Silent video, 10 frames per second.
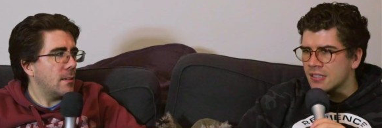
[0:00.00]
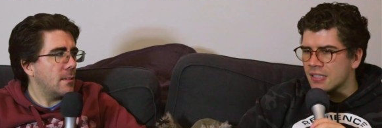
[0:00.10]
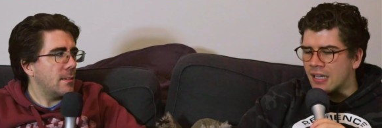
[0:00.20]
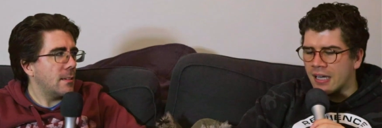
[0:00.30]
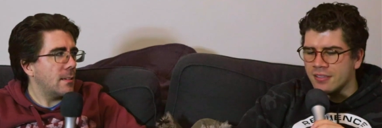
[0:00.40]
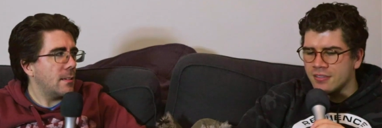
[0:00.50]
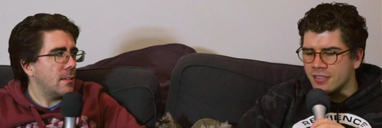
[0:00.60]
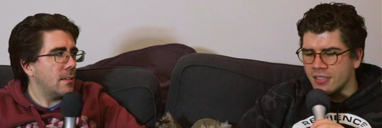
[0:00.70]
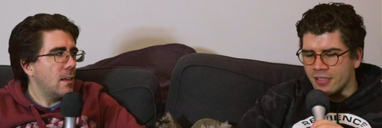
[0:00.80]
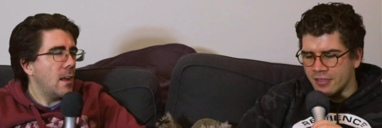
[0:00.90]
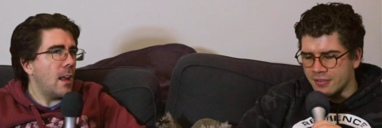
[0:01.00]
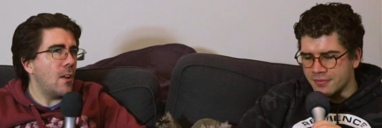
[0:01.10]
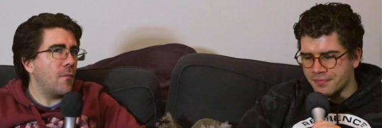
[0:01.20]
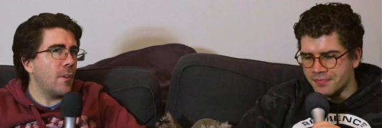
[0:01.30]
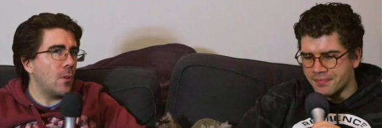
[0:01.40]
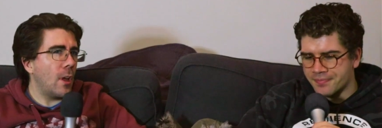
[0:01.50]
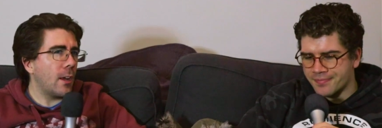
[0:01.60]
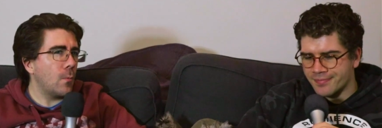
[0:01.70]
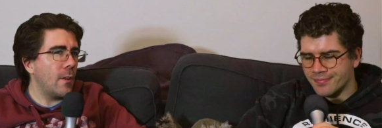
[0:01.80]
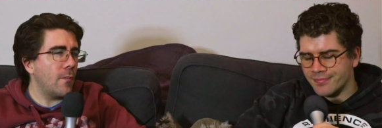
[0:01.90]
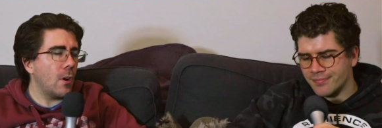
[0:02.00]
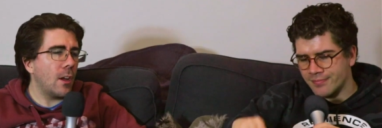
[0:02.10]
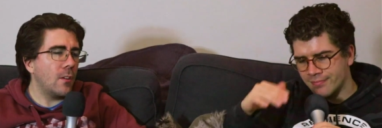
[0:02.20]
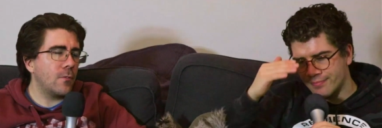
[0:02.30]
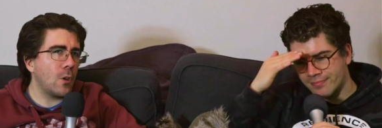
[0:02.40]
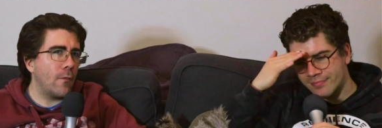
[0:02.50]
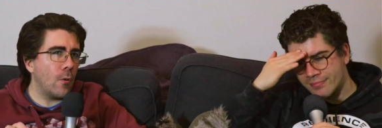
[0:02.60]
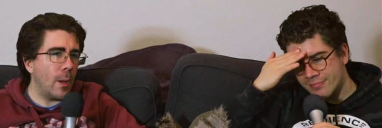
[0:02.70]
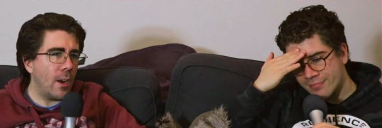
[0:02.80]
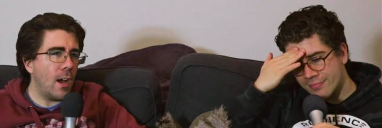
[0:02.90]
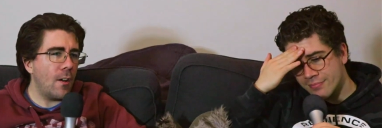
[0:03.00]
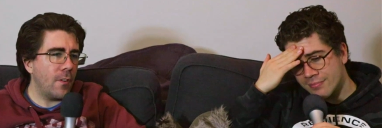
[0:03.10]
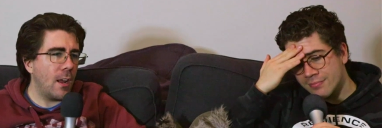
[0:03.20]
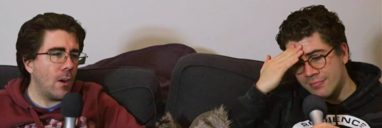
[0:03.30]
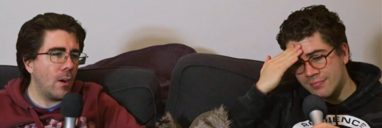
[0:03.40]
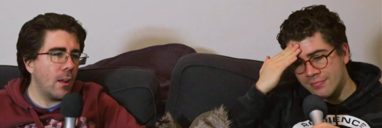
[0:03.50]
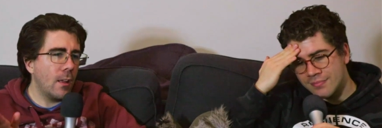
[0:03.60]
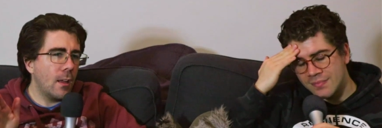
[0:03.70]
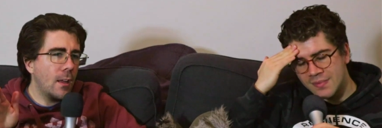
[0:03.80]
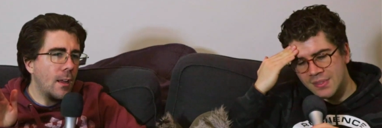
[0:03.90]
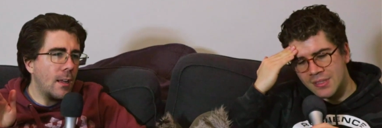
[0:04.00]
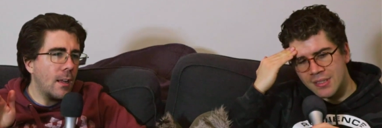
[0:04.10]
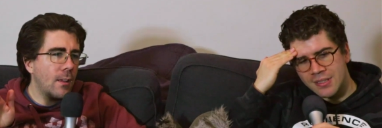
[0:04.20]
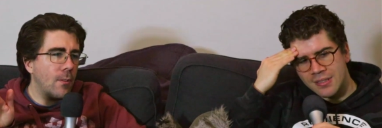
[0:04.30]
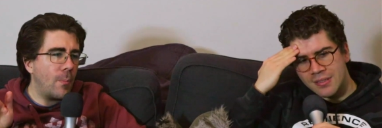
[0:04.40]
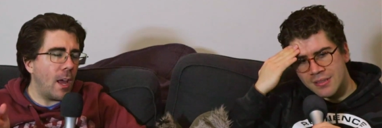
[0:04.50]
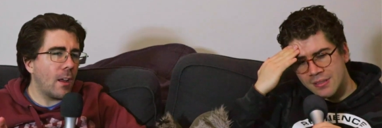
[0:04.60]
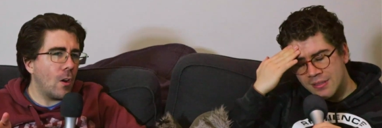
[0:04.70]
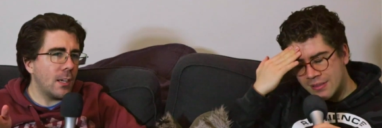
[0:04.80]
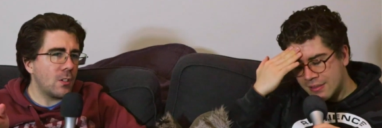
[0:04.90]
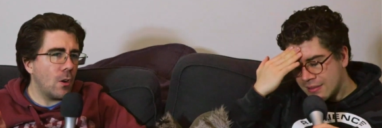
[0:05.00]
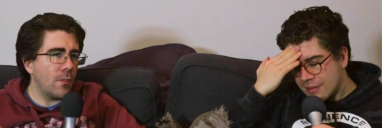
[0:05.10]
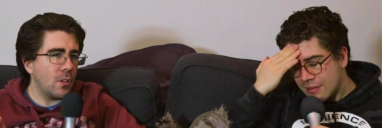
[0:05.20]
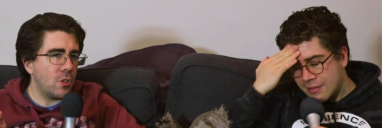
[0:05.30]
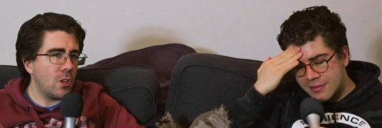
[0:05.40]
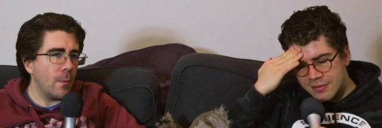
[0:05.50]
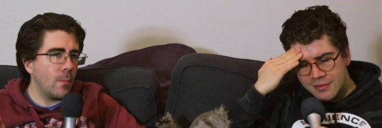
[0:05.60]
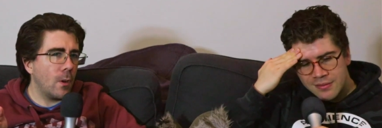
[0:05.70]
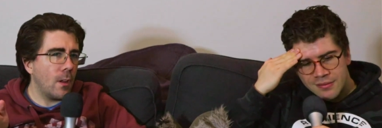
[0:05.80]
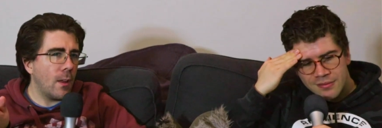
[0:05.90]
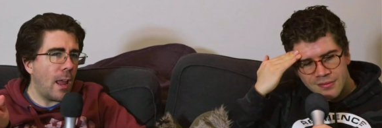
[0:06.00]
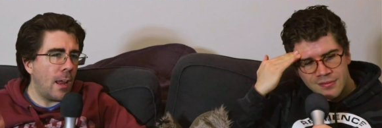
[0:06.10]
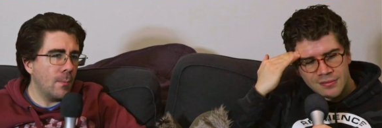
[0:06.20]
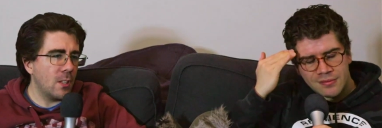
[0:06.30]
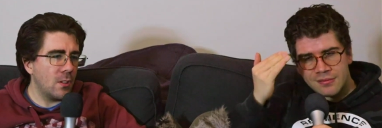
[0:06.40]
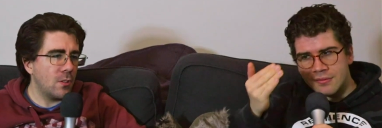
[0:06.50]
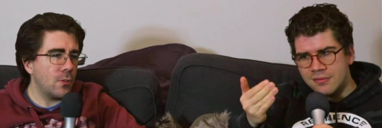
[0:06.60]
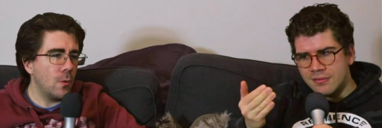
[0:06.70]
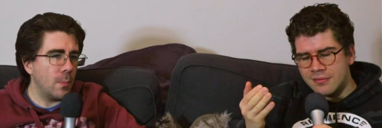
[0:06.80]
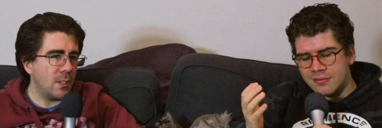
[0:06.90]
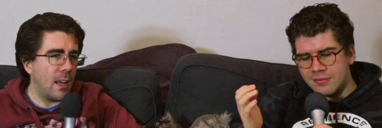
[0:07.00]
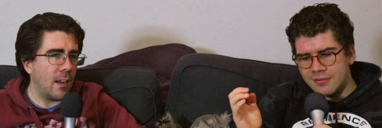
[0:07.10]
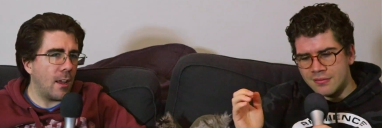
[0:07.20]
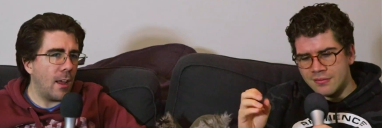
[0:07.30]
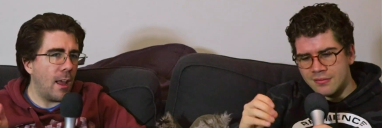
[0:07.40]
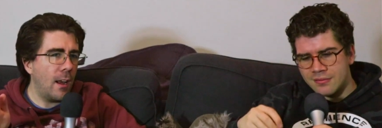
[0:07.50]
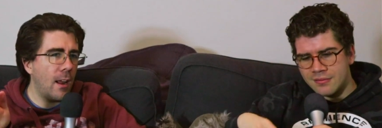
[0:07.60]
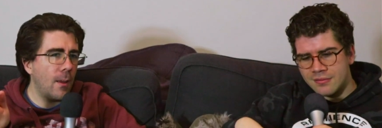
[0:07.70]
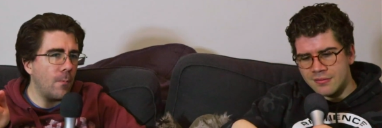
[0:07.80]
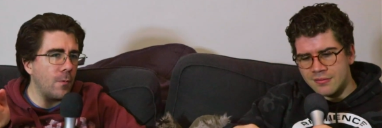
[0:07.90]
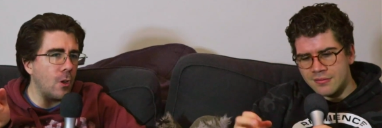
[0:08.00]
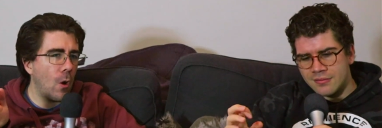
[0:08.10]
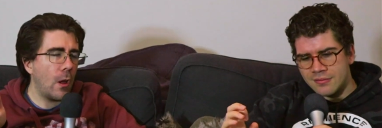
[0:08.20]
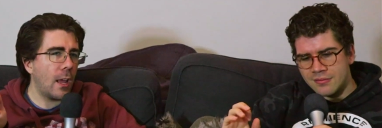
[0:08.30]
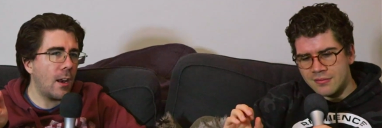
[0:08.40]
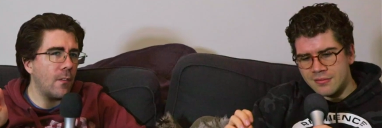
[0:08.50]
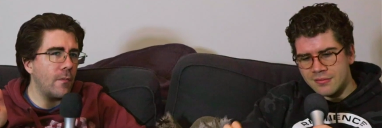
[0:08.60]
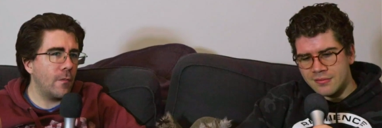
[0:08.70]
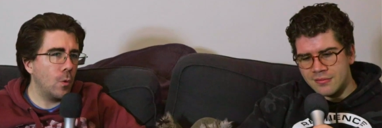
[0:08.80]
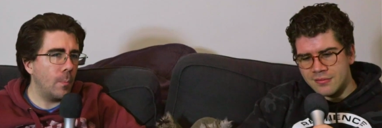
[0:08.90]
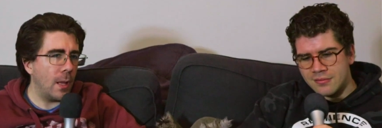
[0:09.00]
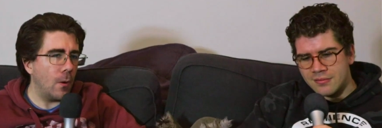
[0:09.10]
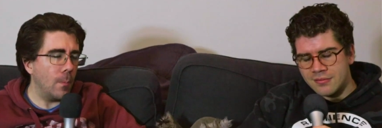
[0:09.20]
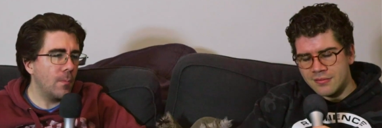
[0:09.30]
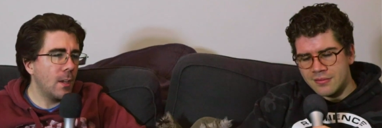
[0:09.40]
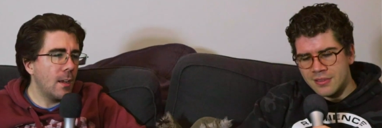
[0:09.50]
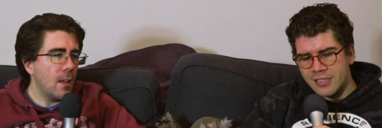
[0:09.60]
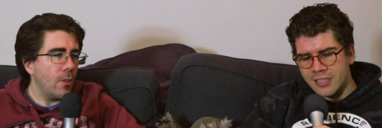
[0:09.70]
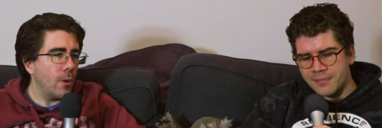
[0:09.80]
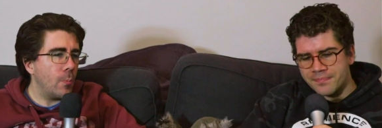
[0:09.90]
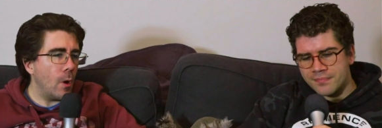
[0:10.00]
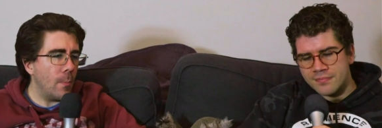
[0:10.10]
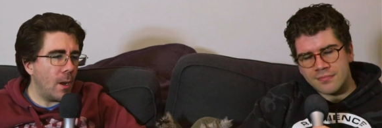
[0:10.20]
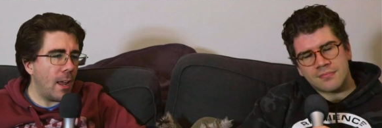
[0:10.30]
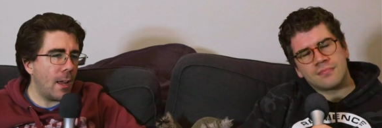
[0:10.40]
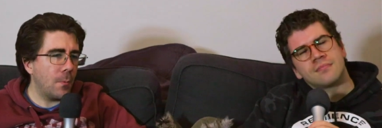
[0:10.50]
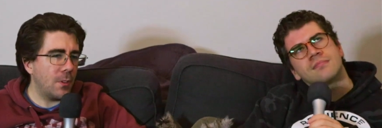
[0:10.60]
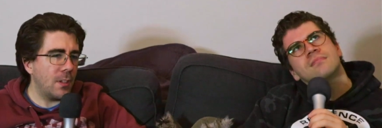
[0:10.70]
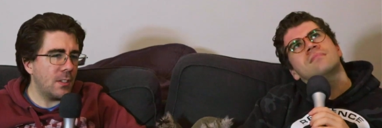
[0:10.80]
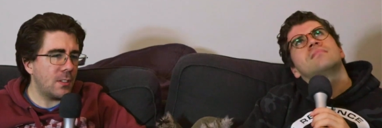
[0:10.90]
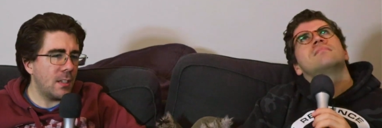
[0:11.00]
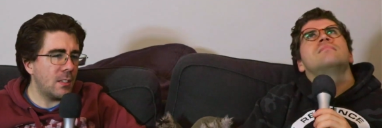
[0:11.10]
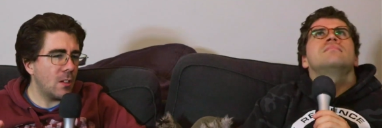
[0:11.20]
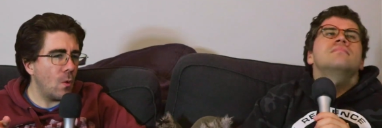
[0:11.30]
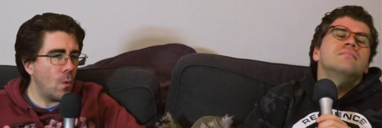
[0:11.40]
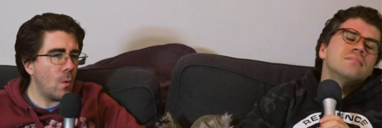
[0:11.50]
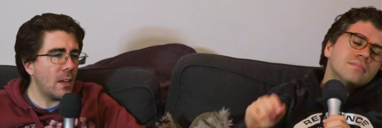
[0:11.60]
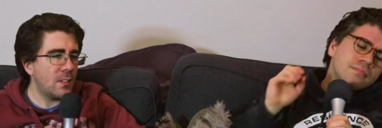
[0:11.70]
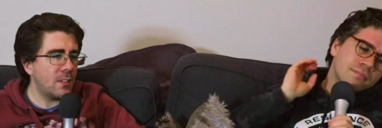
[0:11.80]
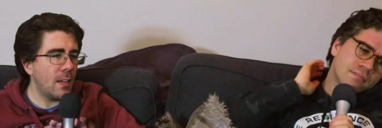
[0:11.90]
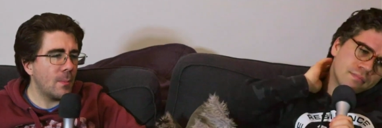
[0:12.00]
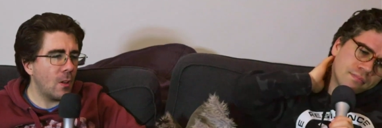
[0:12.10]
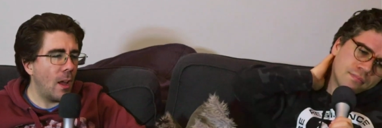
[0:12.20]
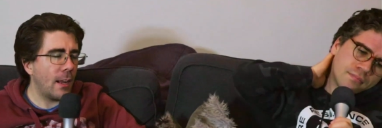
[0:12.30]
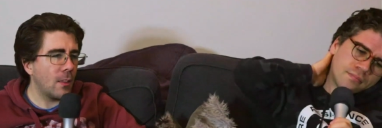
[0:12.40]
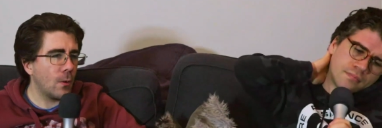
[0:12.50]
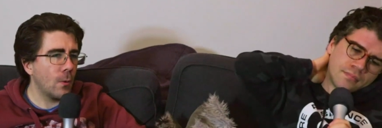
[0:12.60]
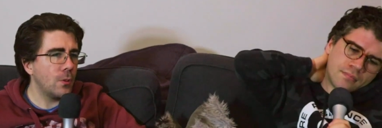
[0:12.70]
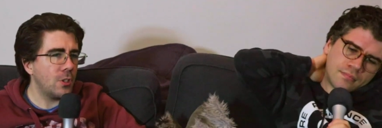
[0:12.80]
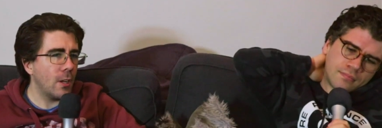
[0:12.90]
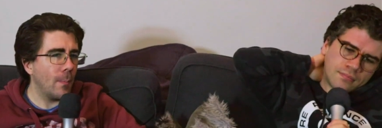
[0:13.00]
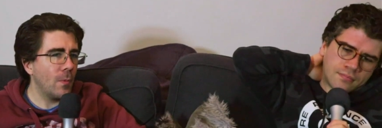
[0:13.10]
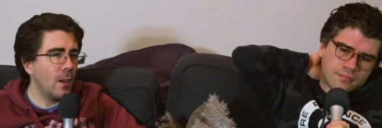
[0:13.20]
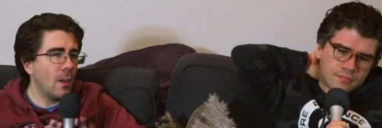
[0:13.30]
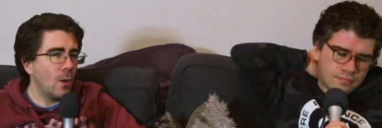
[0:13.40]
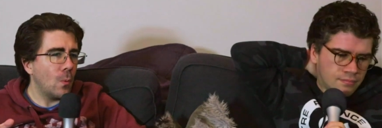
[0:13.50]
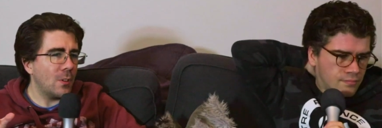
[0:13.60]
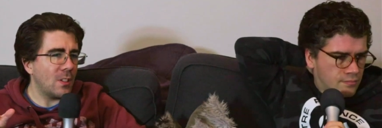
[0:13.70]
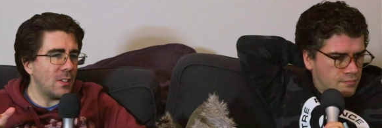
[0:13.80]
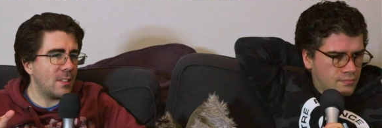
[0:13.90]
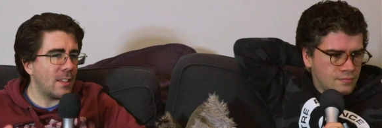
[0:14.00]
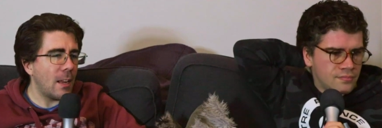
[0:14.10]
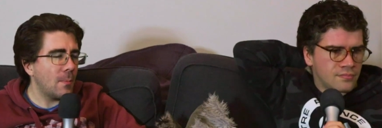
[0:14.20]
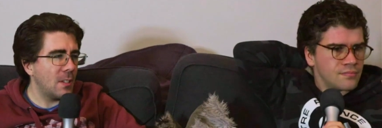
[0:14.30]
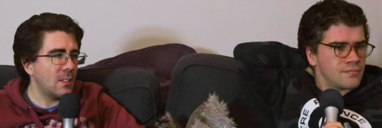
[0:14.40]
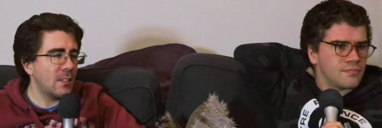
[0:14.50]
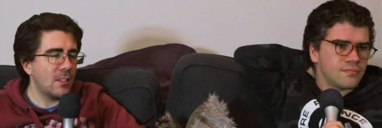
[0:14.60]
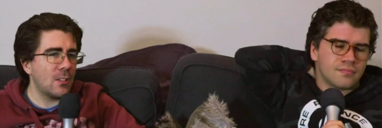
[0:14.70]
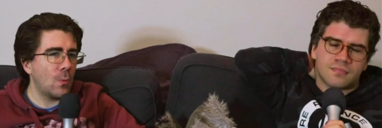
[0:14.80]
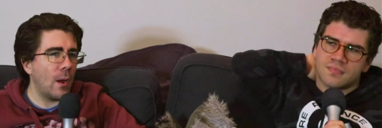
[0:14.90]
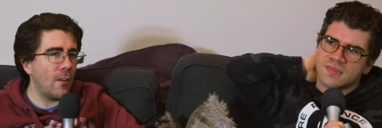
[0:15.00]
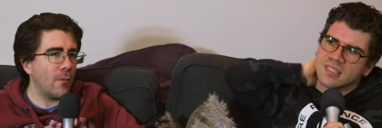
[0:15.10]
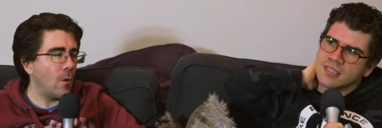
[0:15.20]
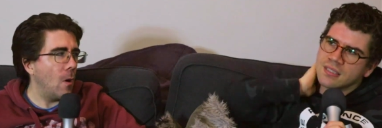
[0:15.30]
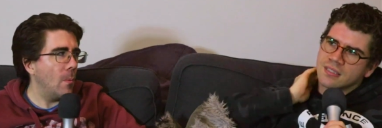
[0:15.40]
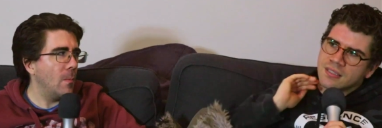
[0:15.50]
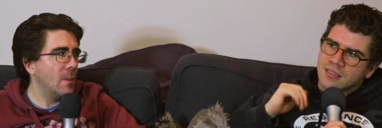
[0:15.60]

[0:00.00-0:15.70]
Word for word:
Speaker 1: I don't know. It felt like it went. Okay, so for about half an hour, the bad guys got the ship aimed at this super tanker and going at it full pelt. Yeah. The problem I had with this is it always seemed like the cruise ship was the same distance away from